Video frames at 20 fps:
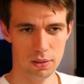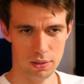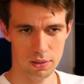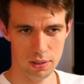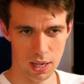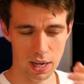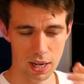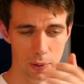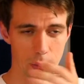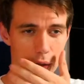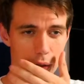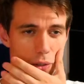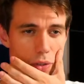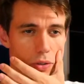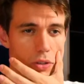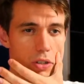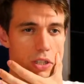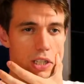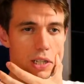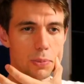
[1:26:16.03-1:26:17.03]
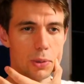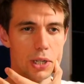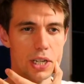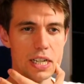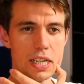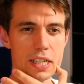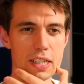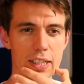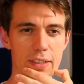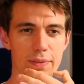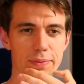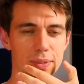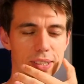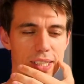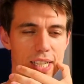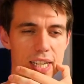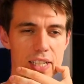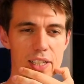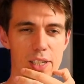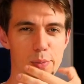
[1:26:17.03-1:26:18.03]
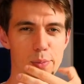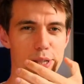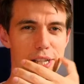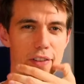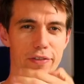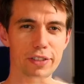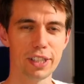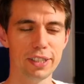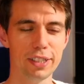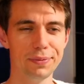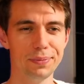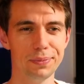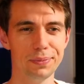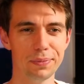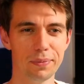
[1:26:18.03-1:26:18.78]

Then I want to do some more editing, get some stuff done,